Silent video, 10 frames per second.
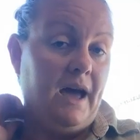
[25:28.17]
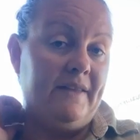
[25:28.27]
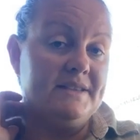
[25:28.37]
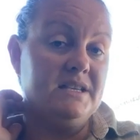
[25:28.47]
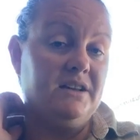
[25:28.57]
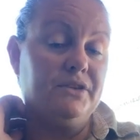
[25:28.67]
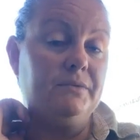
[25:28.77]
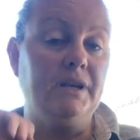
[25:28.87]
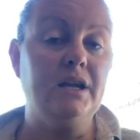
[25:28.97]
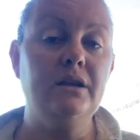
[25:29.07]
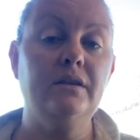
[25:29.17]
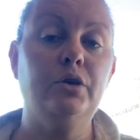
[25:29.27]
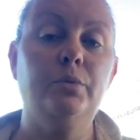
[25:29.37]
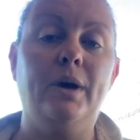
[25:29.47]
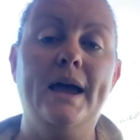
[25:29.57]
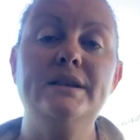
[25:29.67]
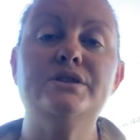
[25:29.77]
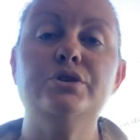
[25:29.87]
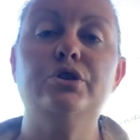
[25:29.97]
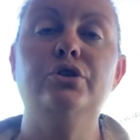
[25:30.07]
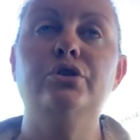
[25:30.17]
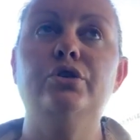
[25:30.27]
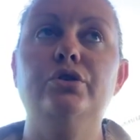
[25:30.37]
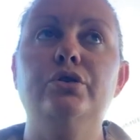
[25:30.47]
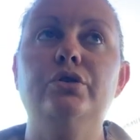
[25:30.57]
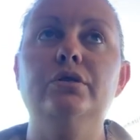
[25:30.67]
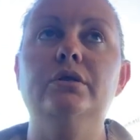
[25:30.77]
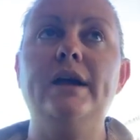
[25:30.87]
And that's another really good way to